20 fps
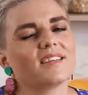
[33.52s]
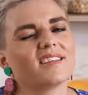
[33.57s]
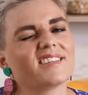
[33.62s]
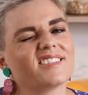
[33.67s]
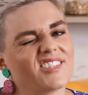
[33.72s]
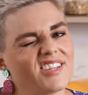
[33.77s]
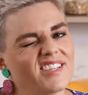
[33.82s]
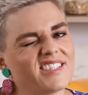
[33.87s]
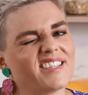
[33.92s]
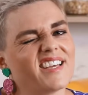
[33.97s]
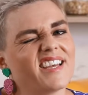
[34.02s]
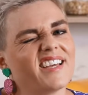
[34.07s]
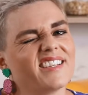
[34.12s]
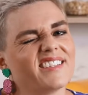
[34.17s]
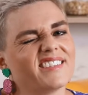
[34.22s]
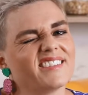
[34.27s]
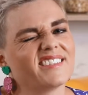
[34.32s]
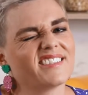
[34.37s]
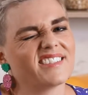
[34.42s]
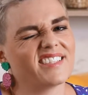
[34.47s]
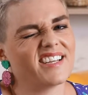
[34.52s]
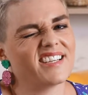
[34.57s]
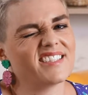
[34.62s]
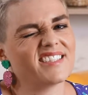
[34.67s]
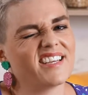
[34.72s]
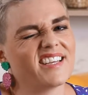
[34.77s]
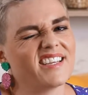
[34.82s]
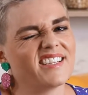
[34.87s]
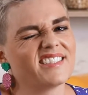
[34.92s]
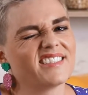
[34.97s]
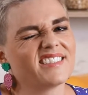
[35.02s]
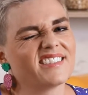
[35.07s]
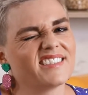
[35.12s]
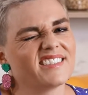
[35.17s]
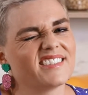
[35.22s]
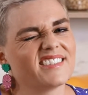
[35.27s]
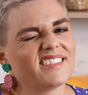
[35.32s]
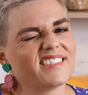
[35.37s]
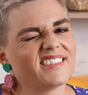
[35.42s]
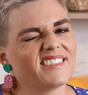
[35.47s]
should I say it?
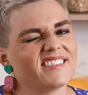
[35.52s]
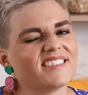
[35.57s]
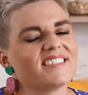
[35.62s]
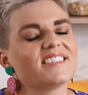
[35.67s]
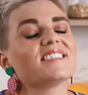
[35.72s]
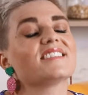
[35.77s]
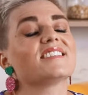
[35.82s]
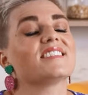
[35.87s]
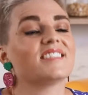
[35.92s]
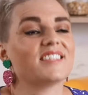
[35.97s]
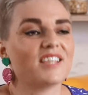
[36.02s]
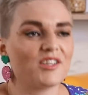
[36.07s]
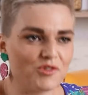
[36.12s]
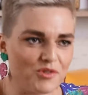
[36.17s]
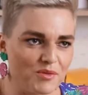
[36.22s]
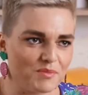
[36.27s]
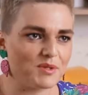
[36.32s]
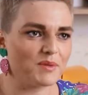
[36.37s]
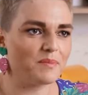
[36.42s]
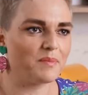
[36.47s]
Since our trip to